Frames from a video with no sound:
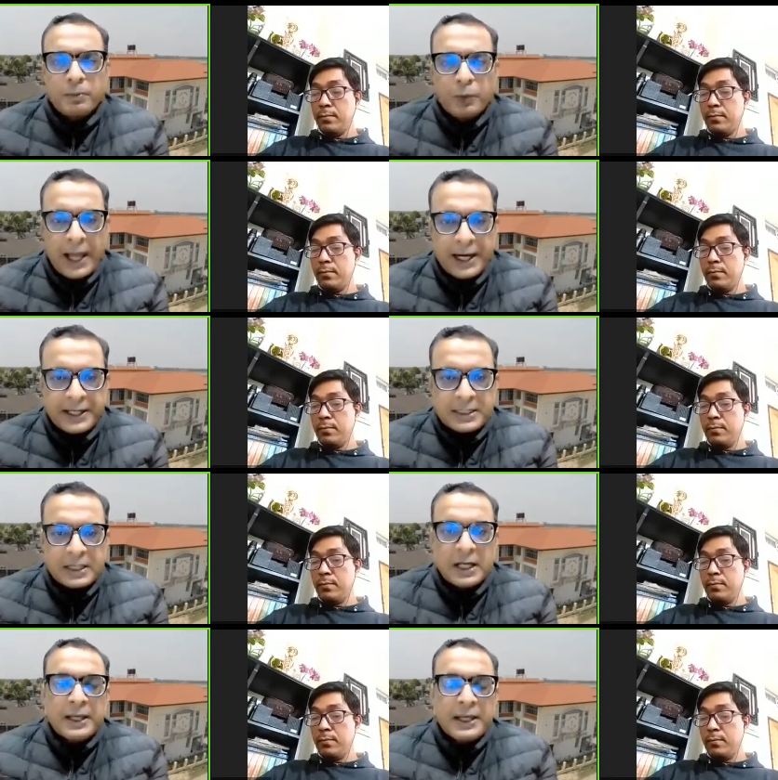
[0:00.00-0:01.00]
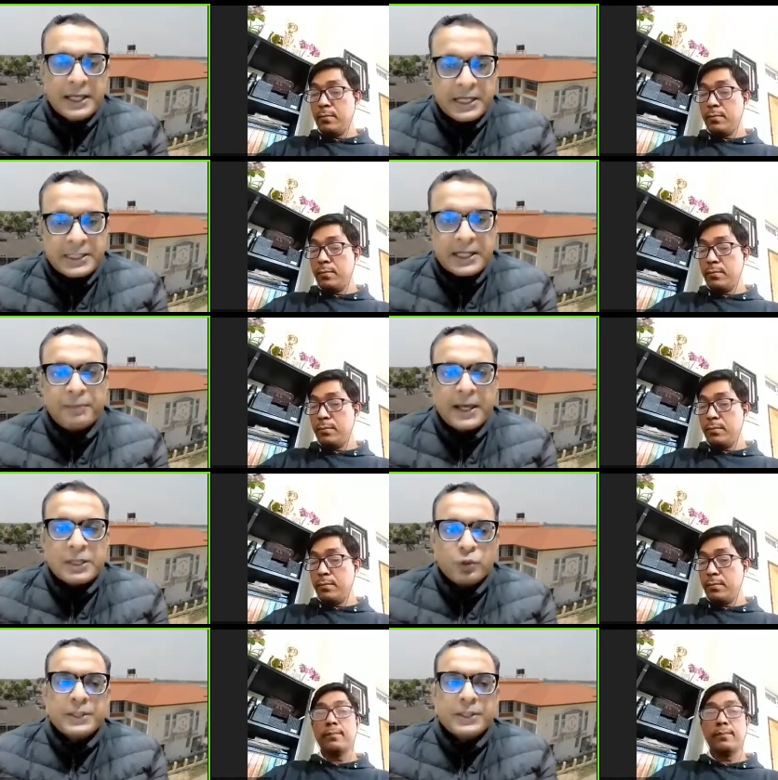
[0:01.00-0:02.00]
Speaker 1: Initial phase, we try to do
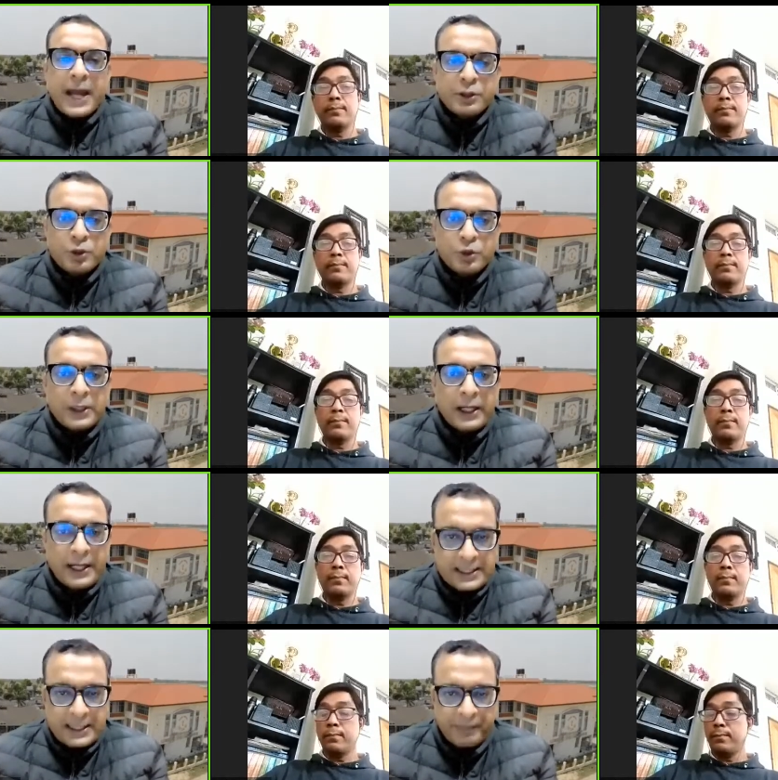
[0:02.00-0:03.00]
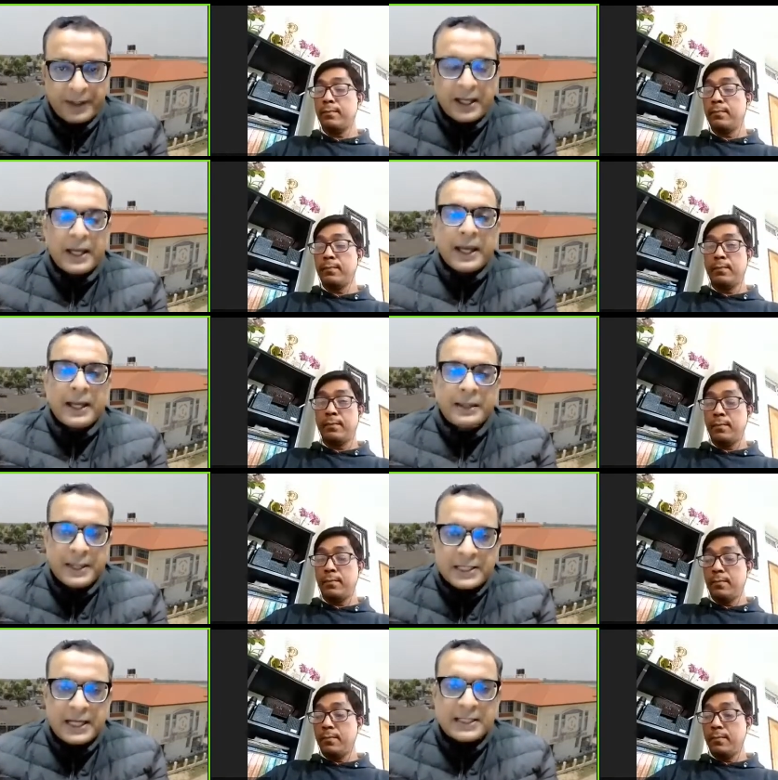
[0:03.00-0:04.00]
the laser. And this laser, retinal laser
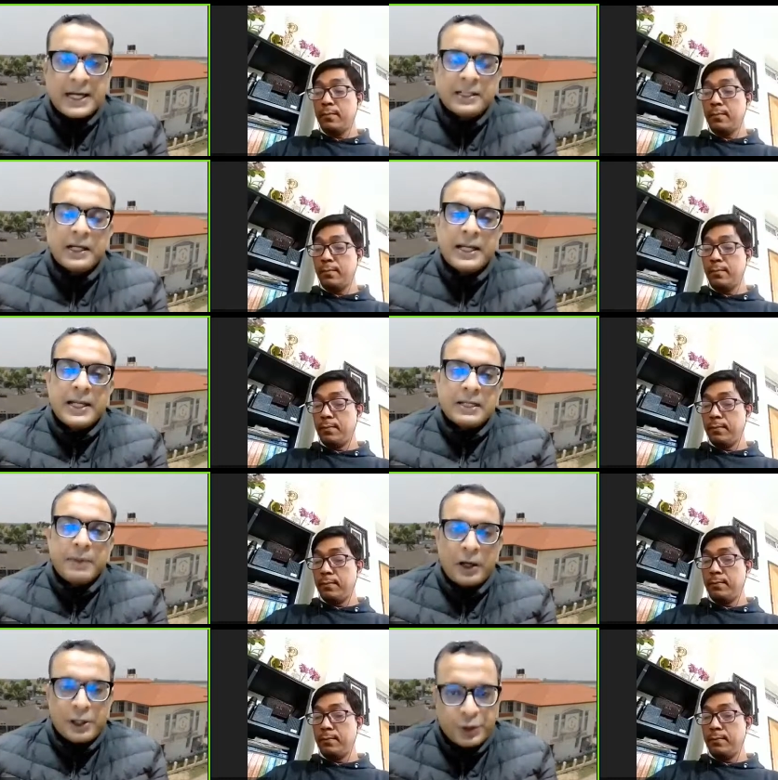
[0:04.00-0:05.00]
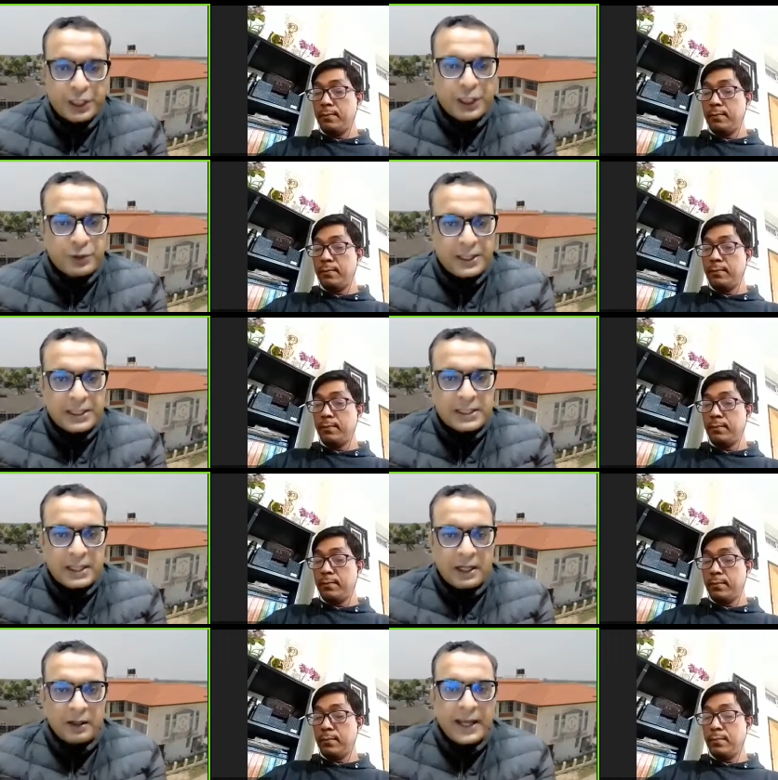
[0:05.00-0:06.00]
may also reduces the existing
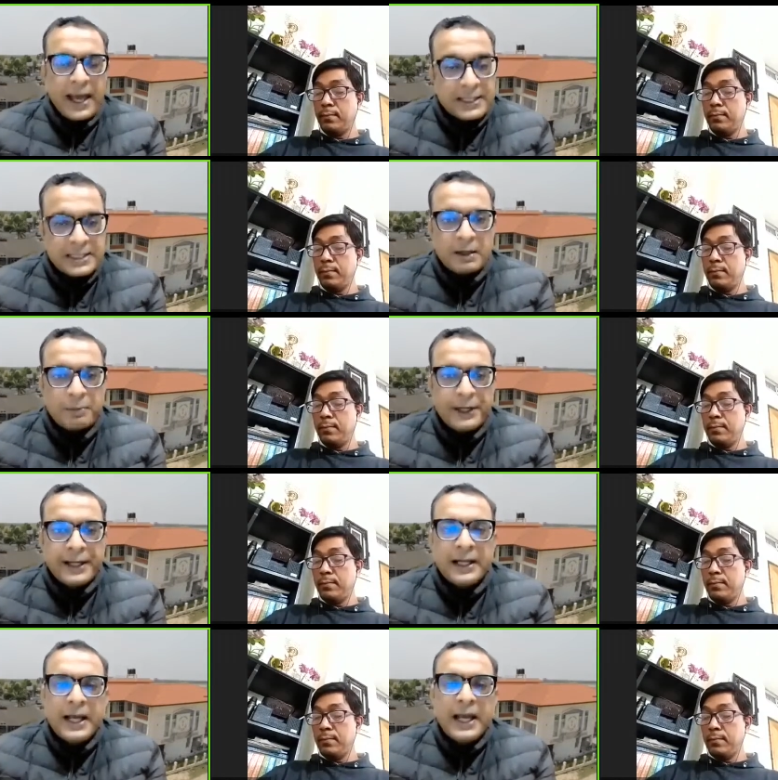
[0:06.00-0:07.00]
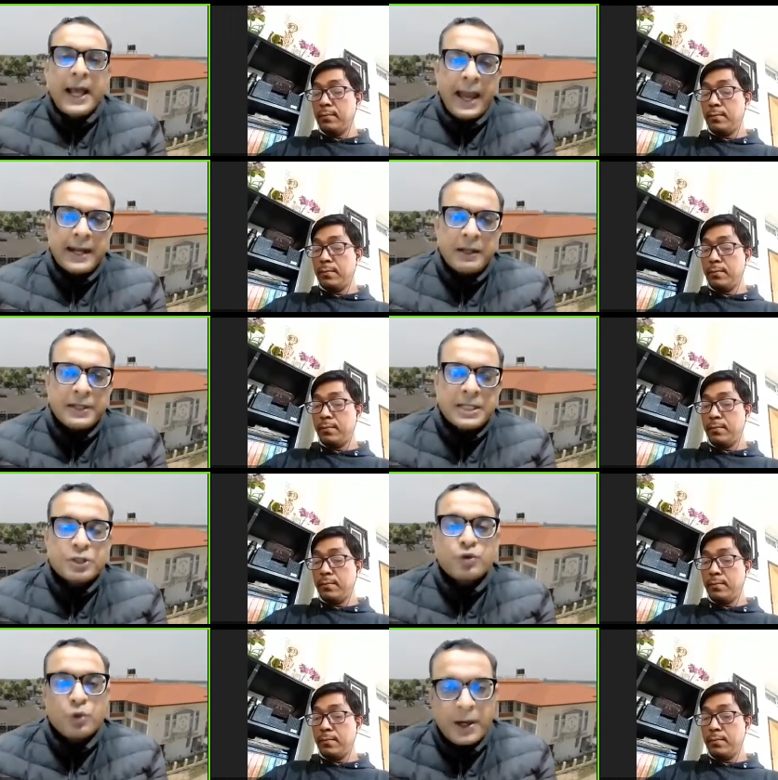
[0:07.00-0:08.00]
bleeding. And it is too much of the
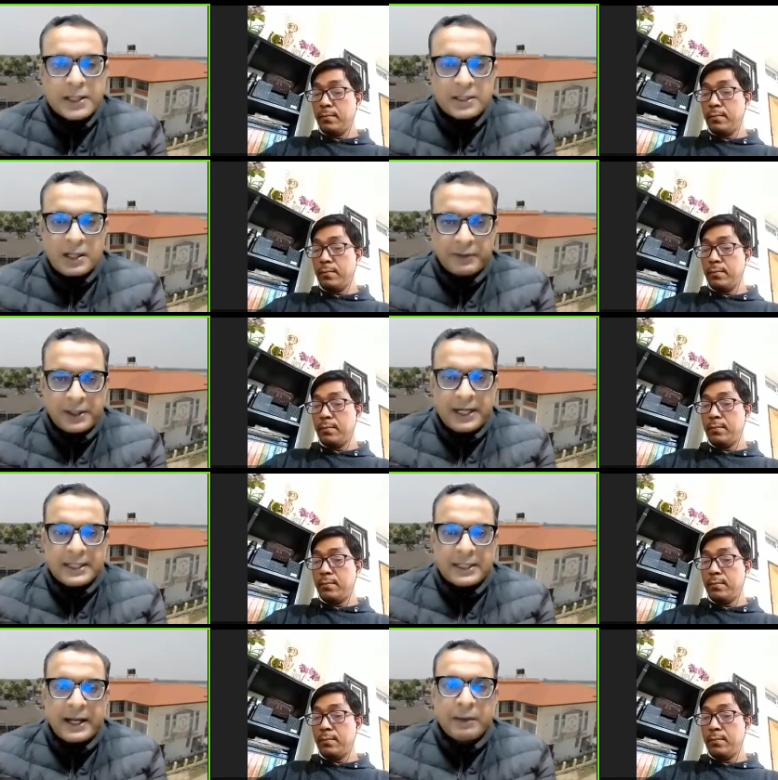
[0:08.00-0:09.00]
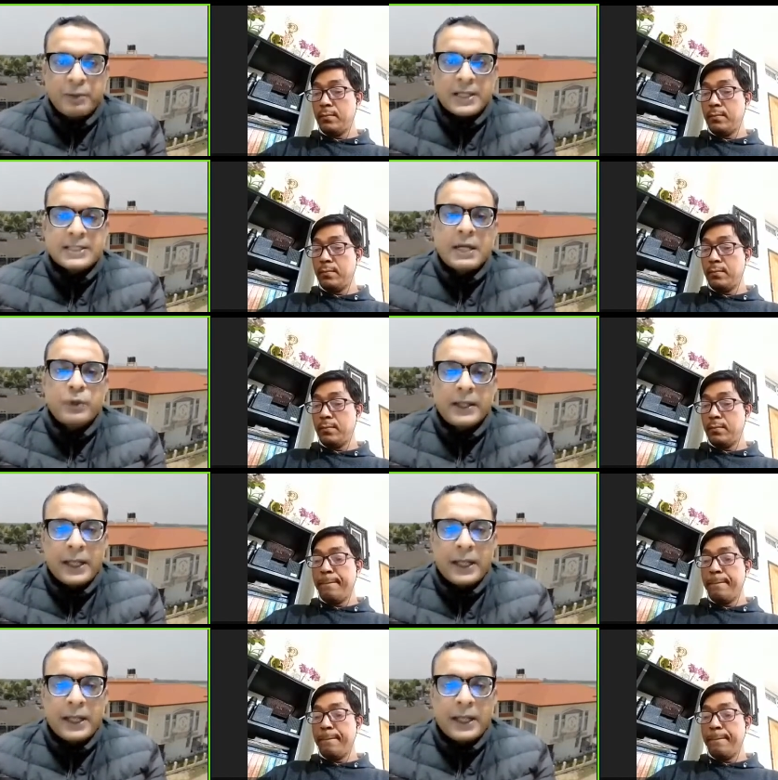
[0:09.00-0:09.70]
retinal hemorrhage, then we can go for the